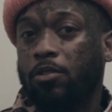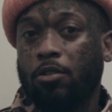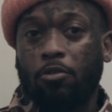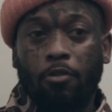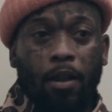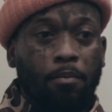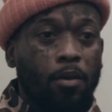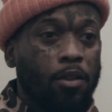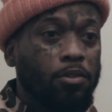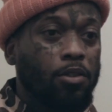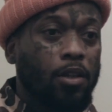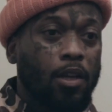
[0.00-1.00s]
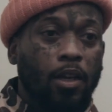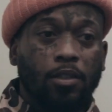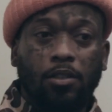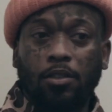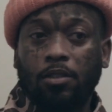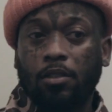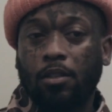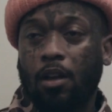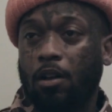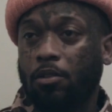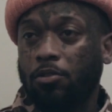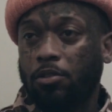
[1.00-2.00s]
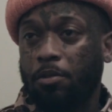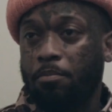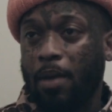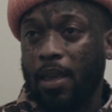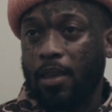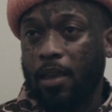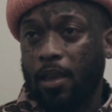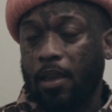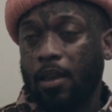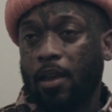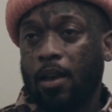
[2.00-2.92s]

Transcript: or grandmothers and cousins and uncles are making?